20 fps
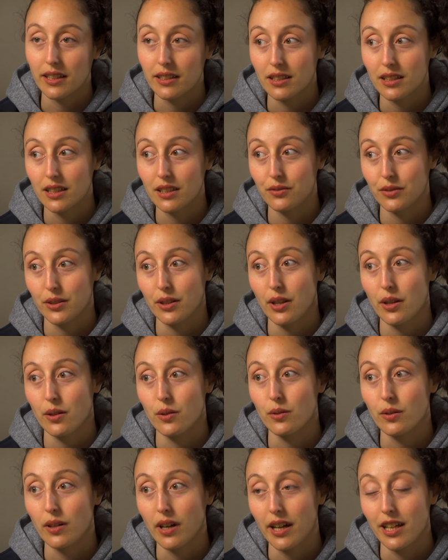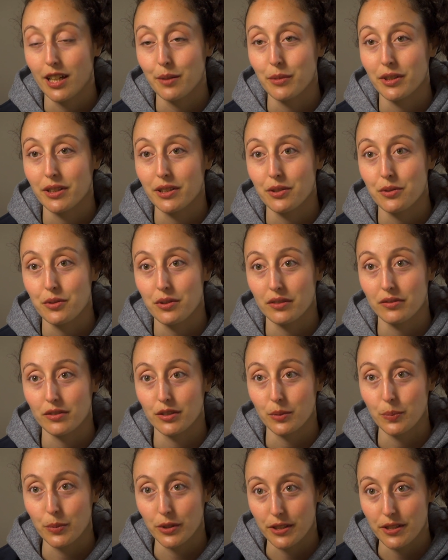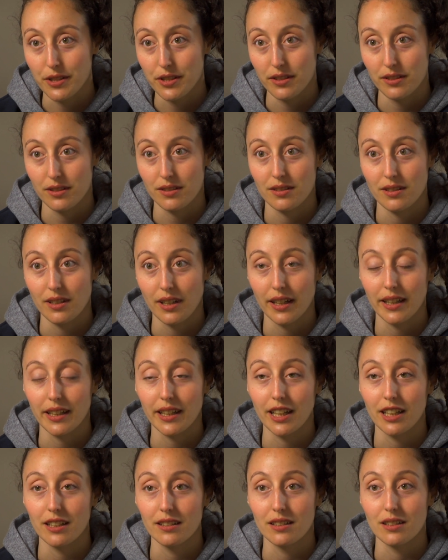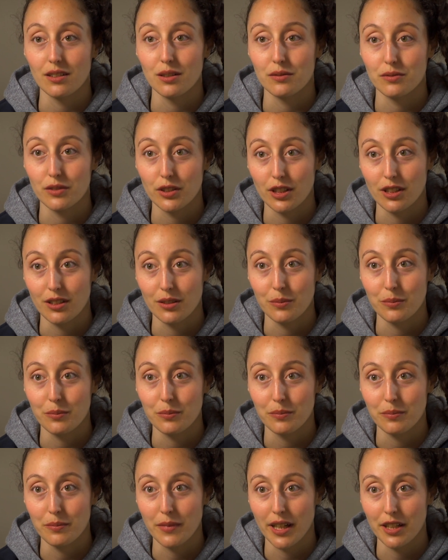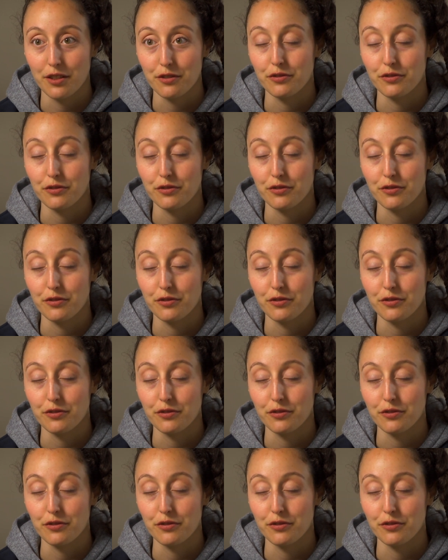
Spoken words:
that even though I am an introvert person, I can overcome my